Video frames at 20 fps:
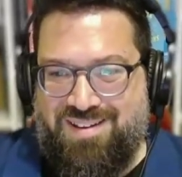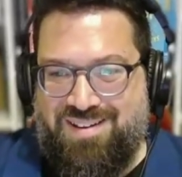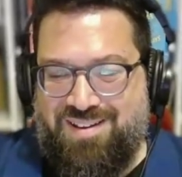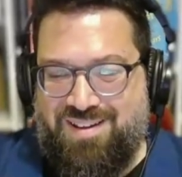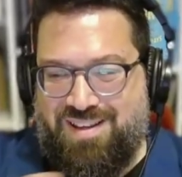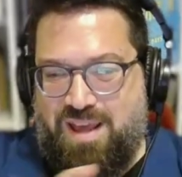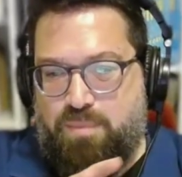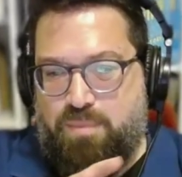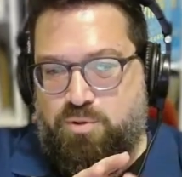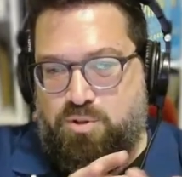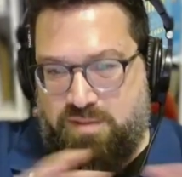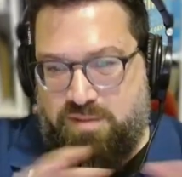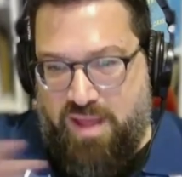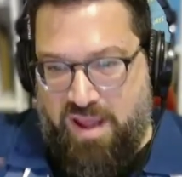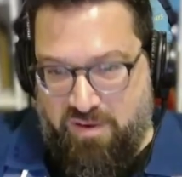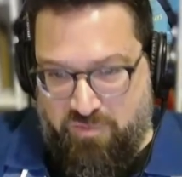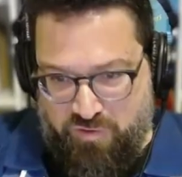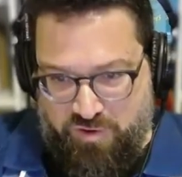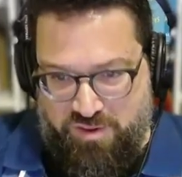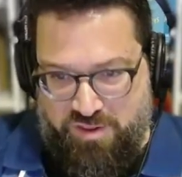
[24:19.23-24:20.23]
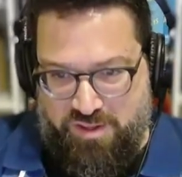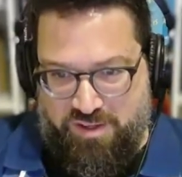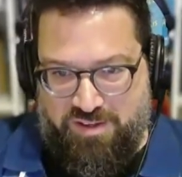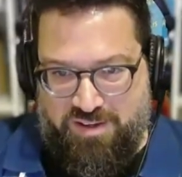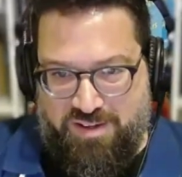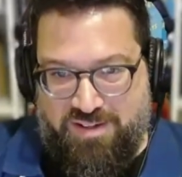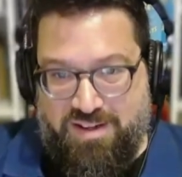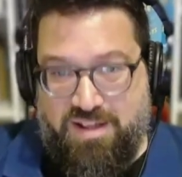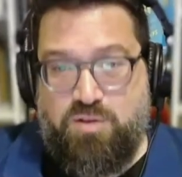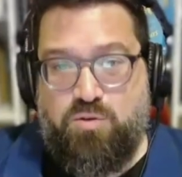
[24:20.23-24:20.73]
captures everything.
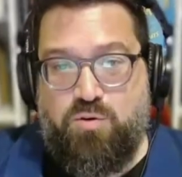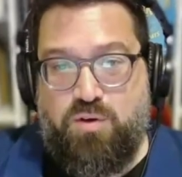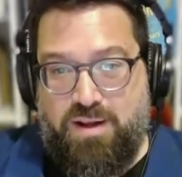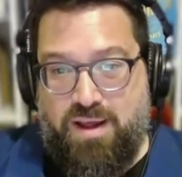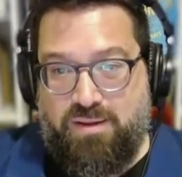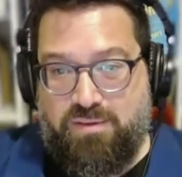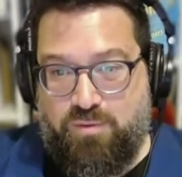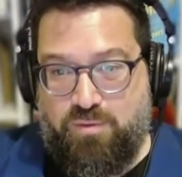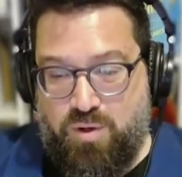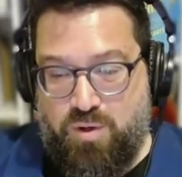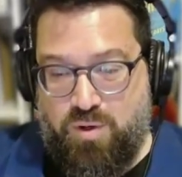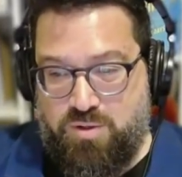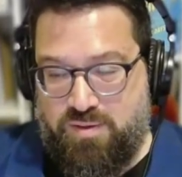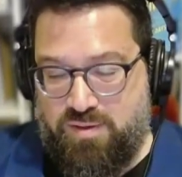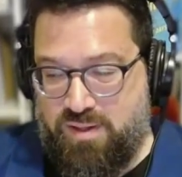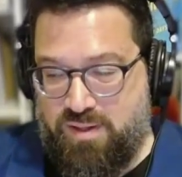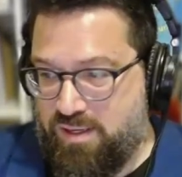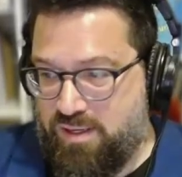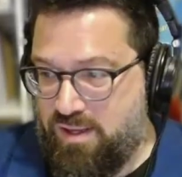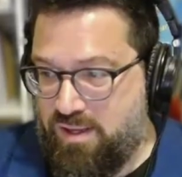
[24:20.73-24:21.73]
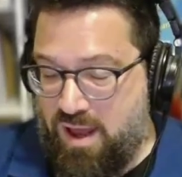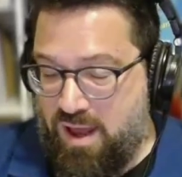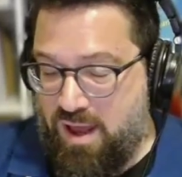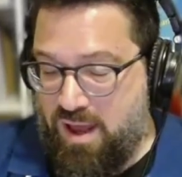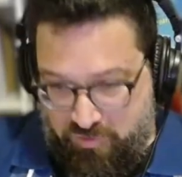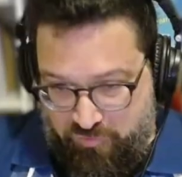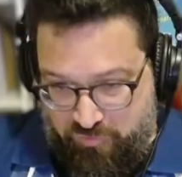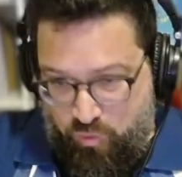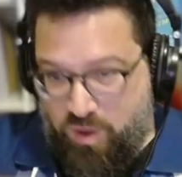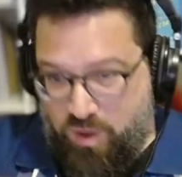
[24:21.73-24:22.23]
And then you can ask questions like, out
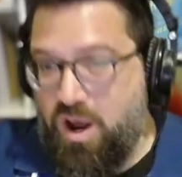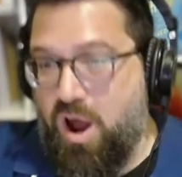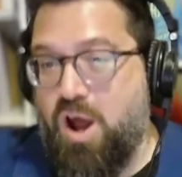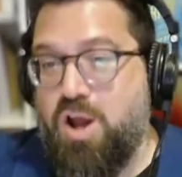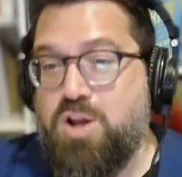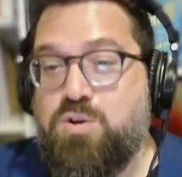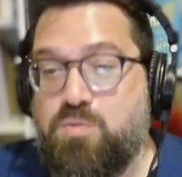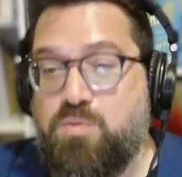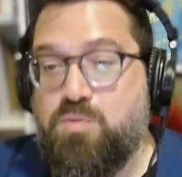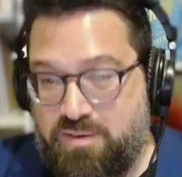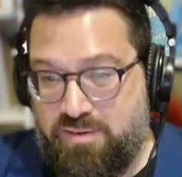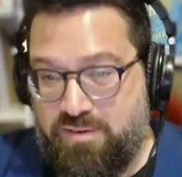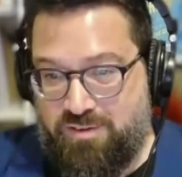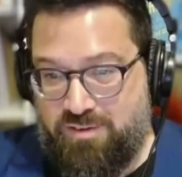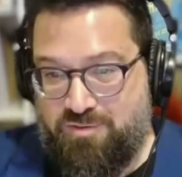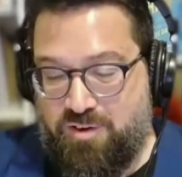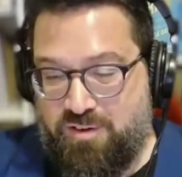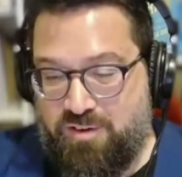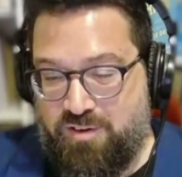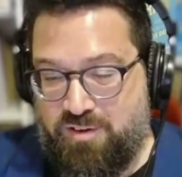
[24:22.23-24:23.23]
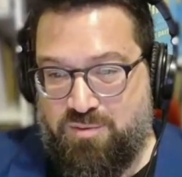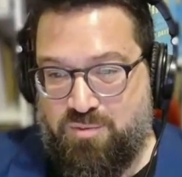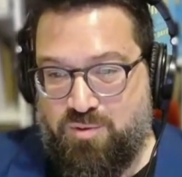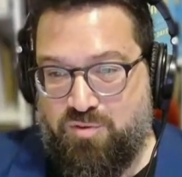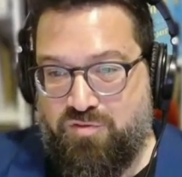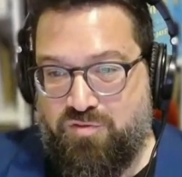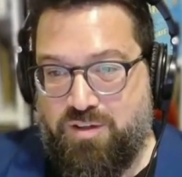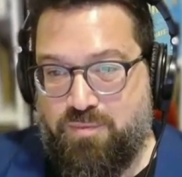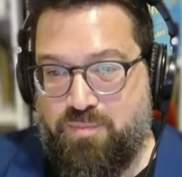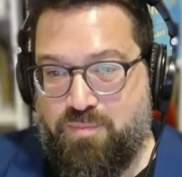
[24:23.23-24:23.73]
of 100% of customer
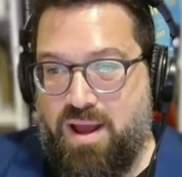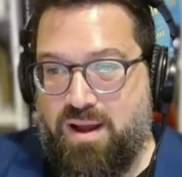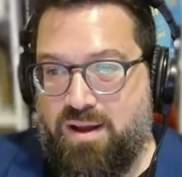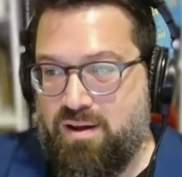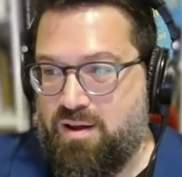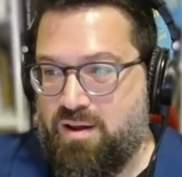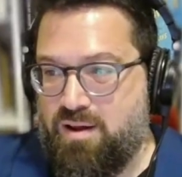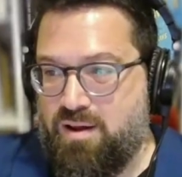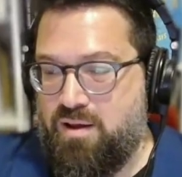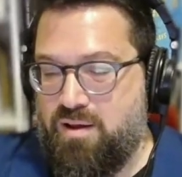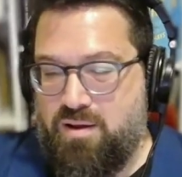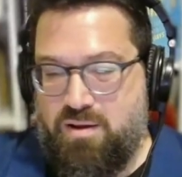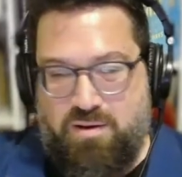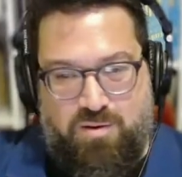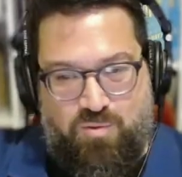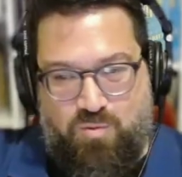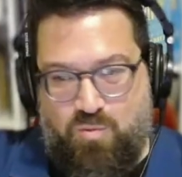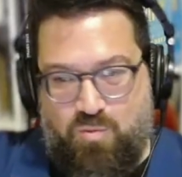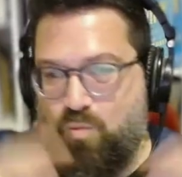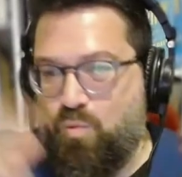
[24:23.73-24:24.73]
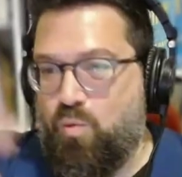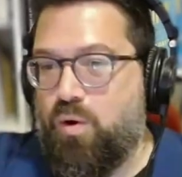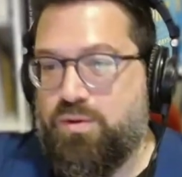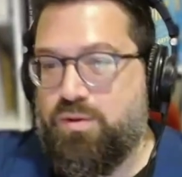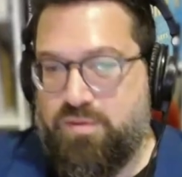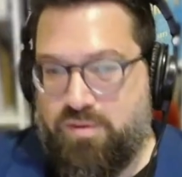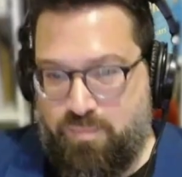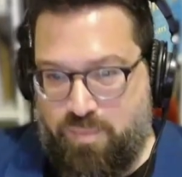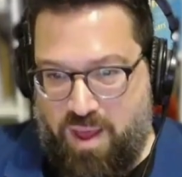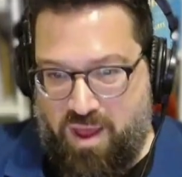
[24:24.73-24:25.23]
feedback,
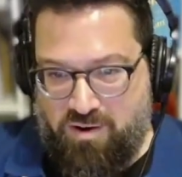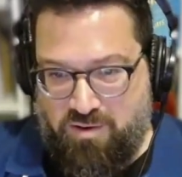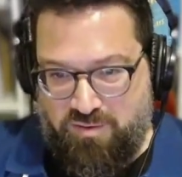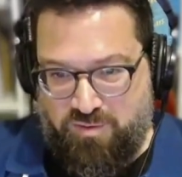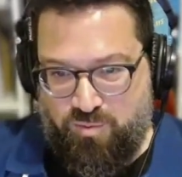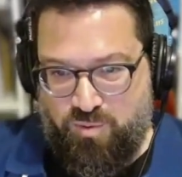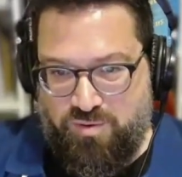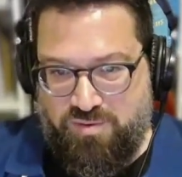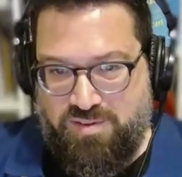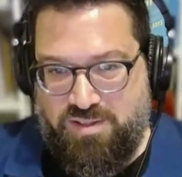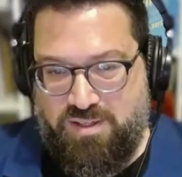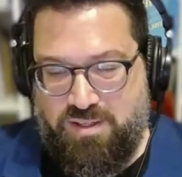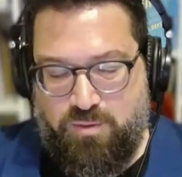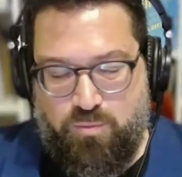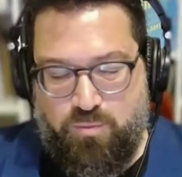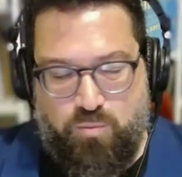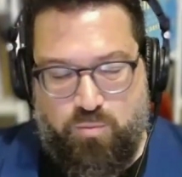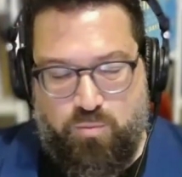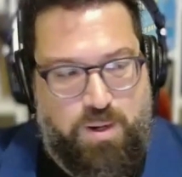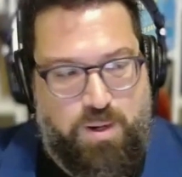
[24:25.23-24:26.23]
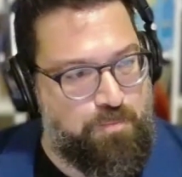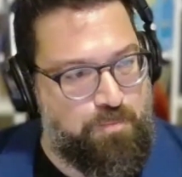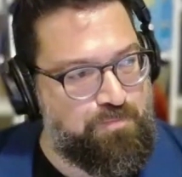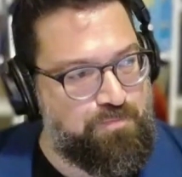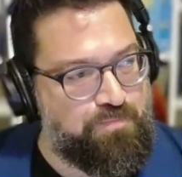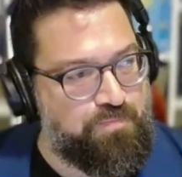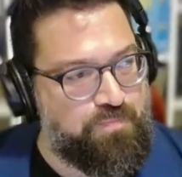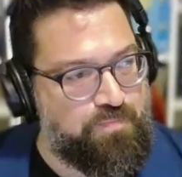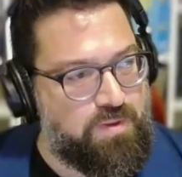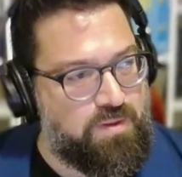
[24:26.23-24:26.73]
what's the patterns we're seeing, right?
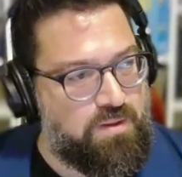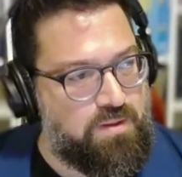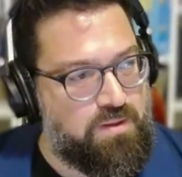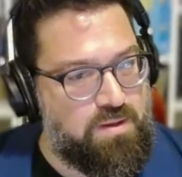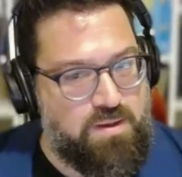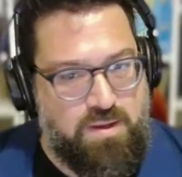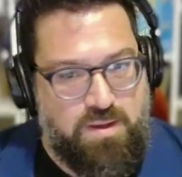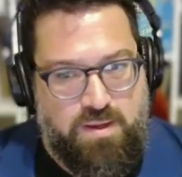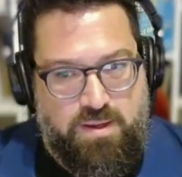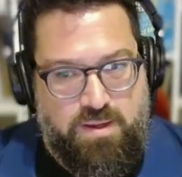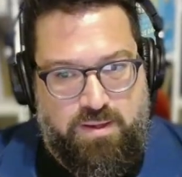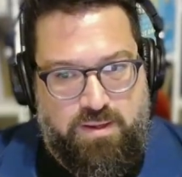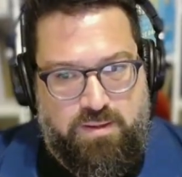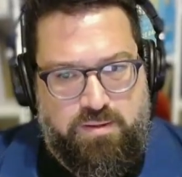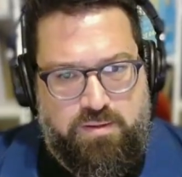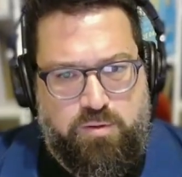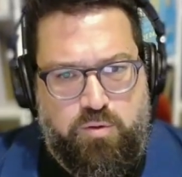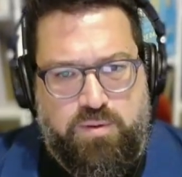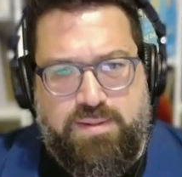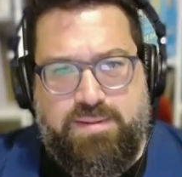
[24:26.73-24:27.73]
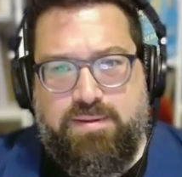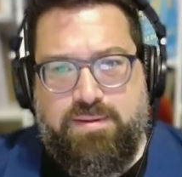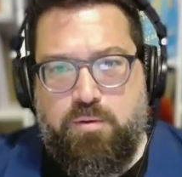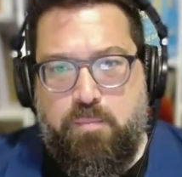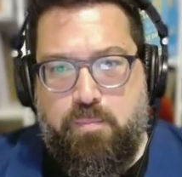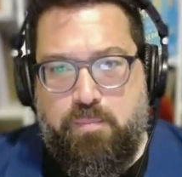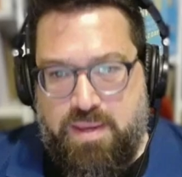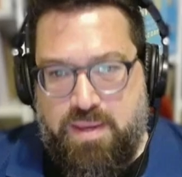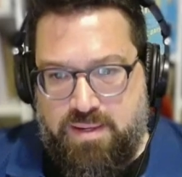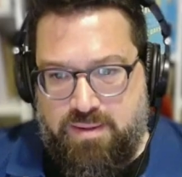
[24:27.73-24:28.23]
So these are
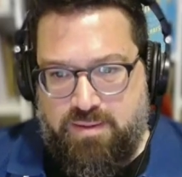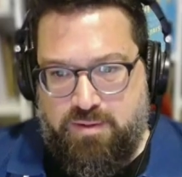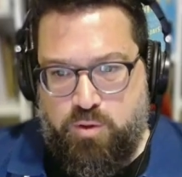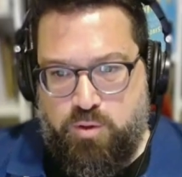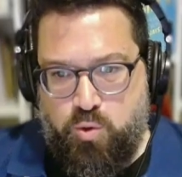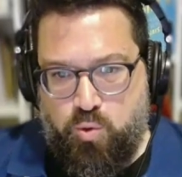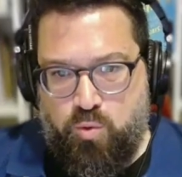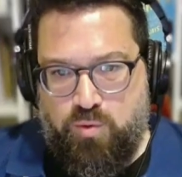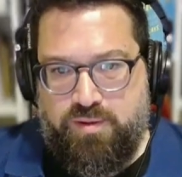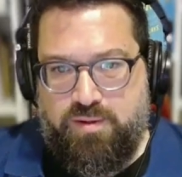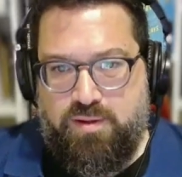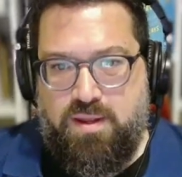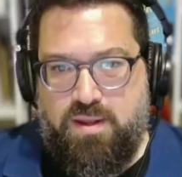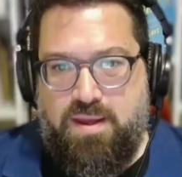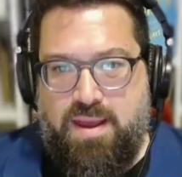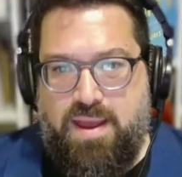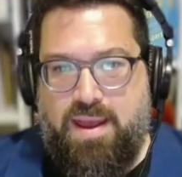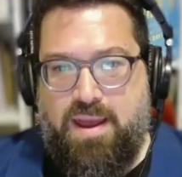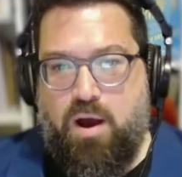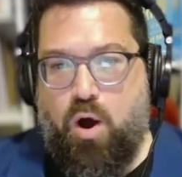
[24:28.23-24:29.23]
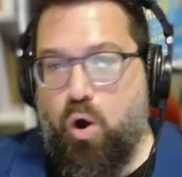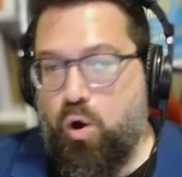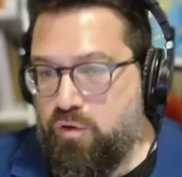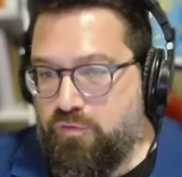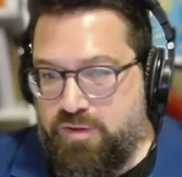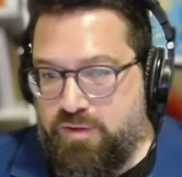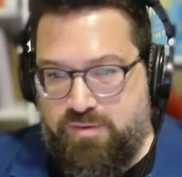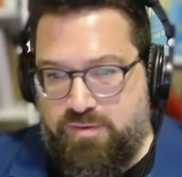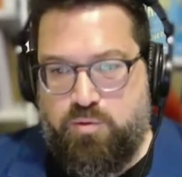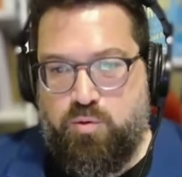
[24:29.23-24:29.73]
meeting tools. All of
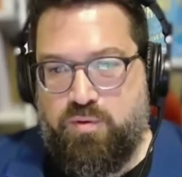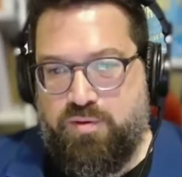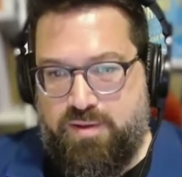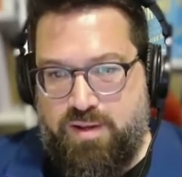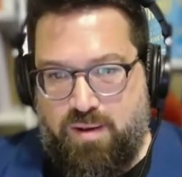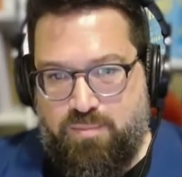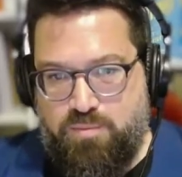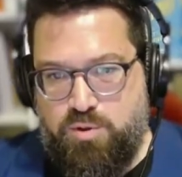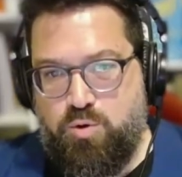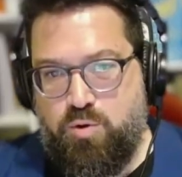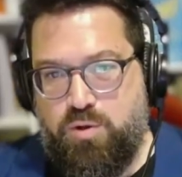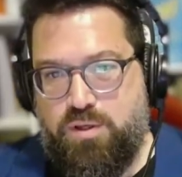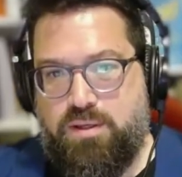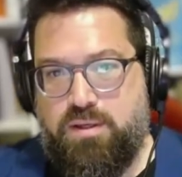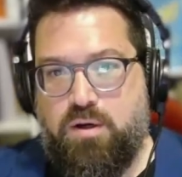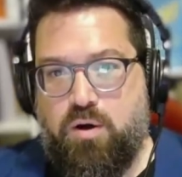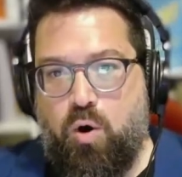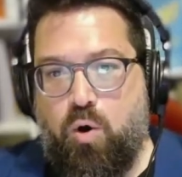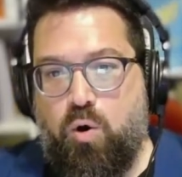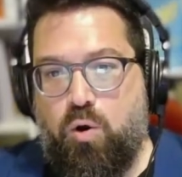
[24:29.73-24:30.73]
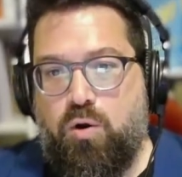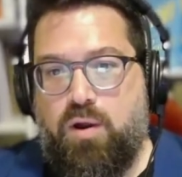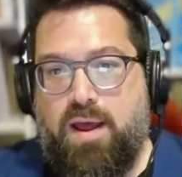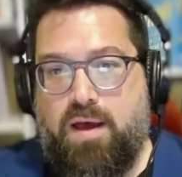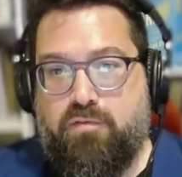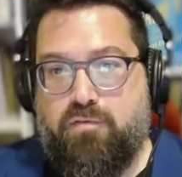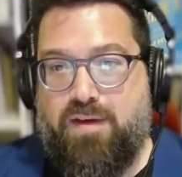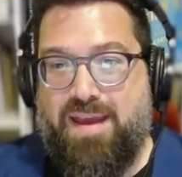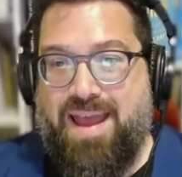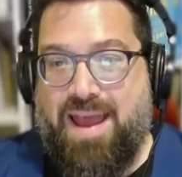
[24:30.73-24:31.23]
these tools that I'm showing here all
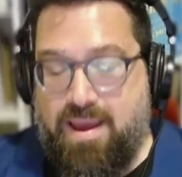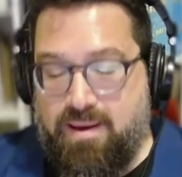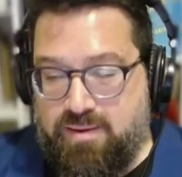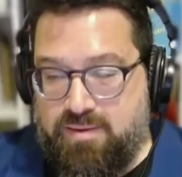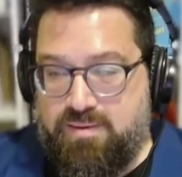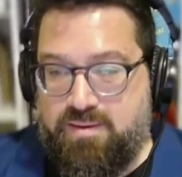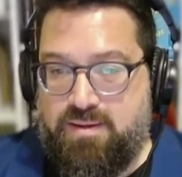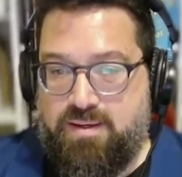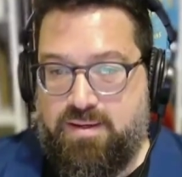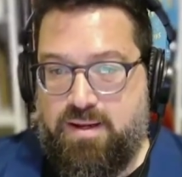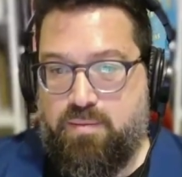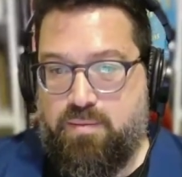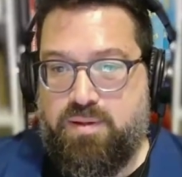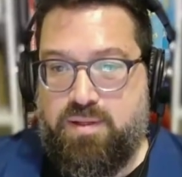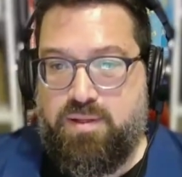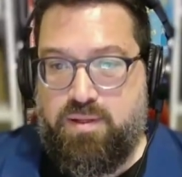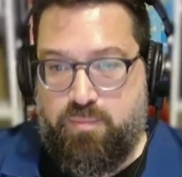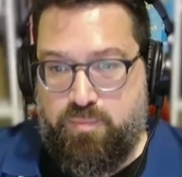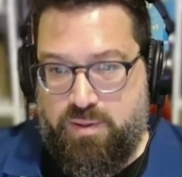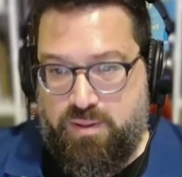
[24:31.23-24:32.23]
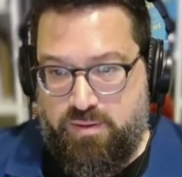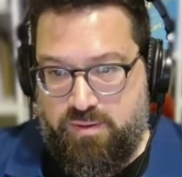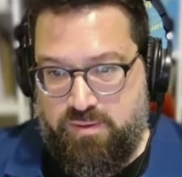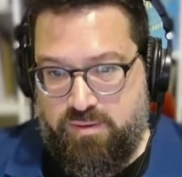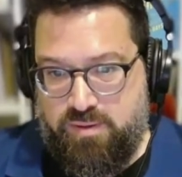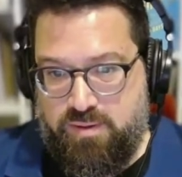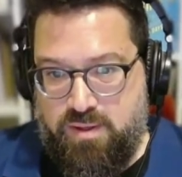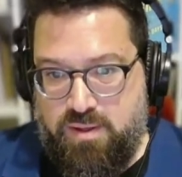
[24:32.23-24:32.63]
have excellent MCPs.